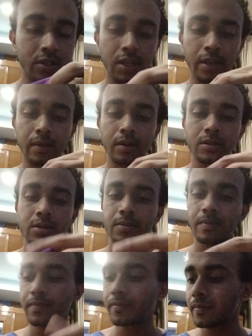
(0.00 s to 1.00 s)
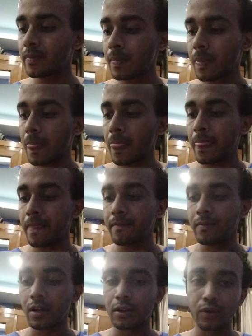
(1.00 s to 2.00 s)
this like this
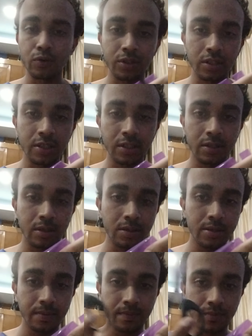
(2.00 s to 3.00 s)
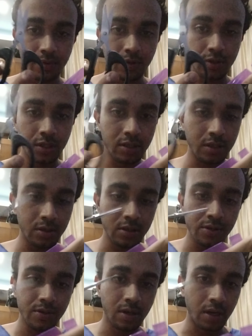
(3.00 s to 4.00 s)
and use the scissors,
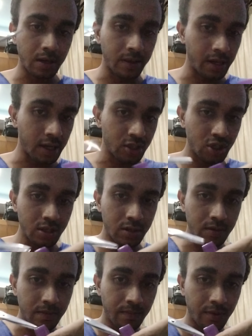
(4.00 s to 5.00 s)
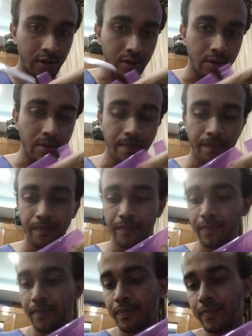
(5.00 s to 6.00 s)
cut the edges here
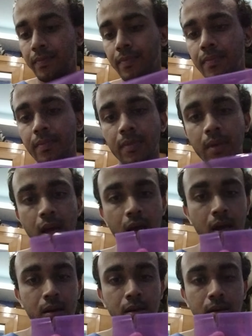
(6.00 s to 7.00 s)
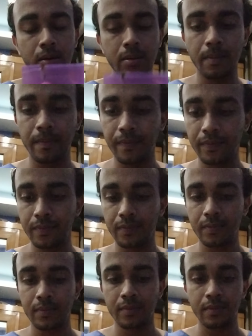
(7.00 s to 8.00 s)
and here.
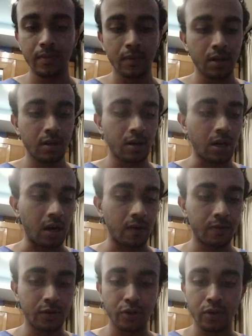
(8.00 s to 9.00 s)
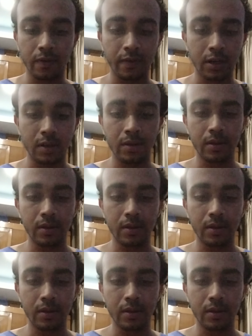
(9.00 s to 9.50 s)
After you have cut